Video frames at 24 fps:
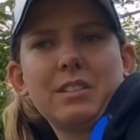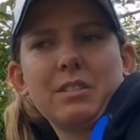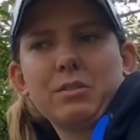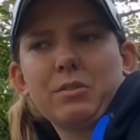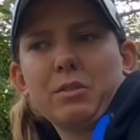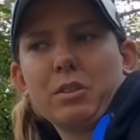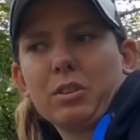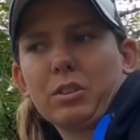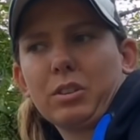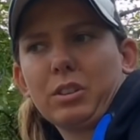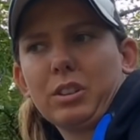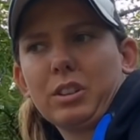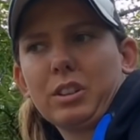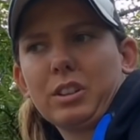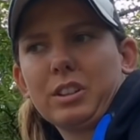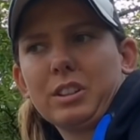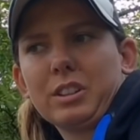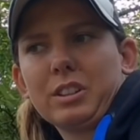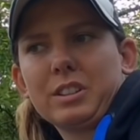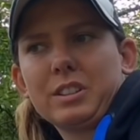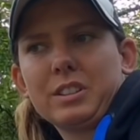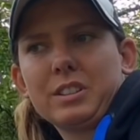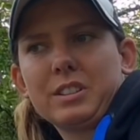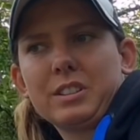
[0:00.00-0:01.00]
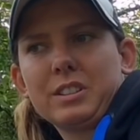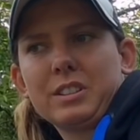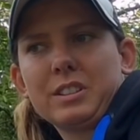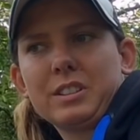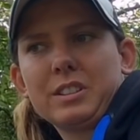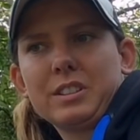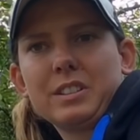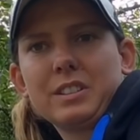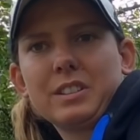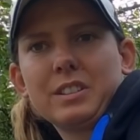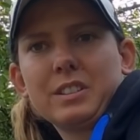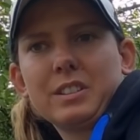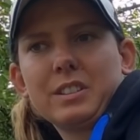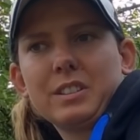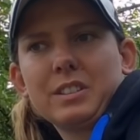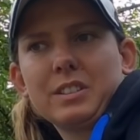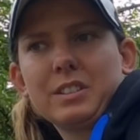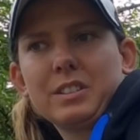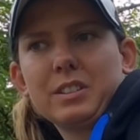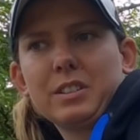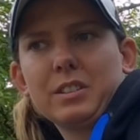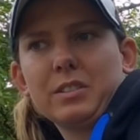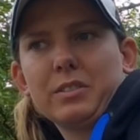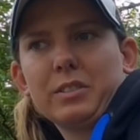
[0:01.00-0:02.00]
Keep the rod low.
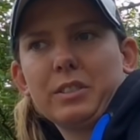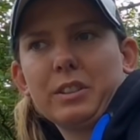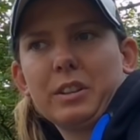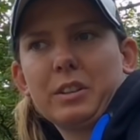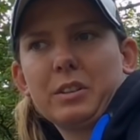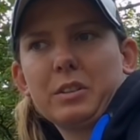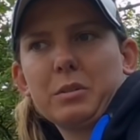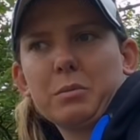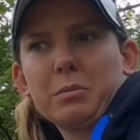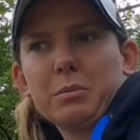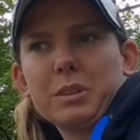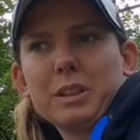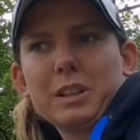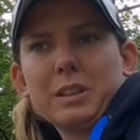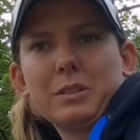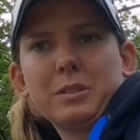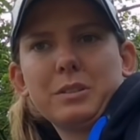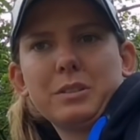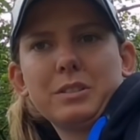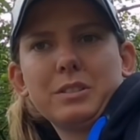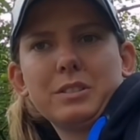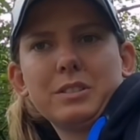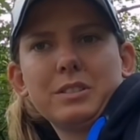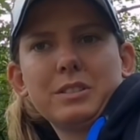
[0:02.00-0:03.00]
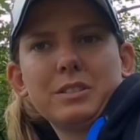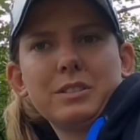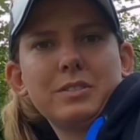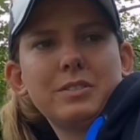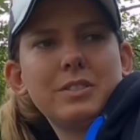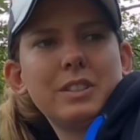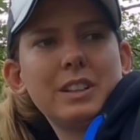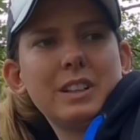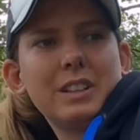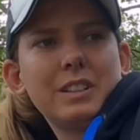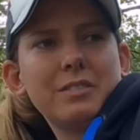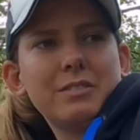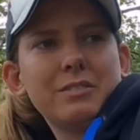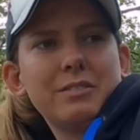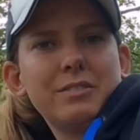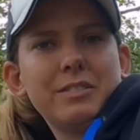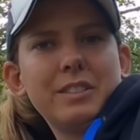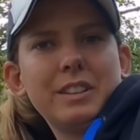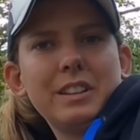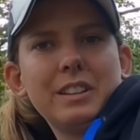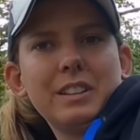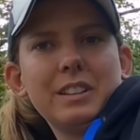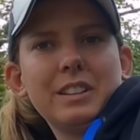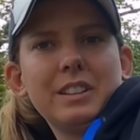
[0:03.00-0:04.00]
Hopefully it comes out, but I
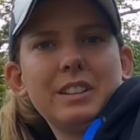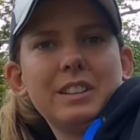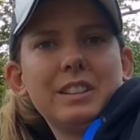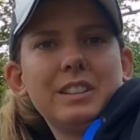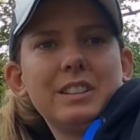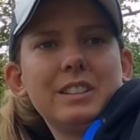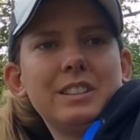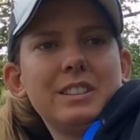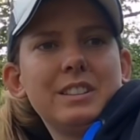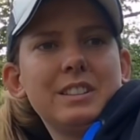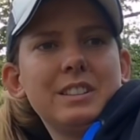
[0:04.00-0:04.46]
can feel it.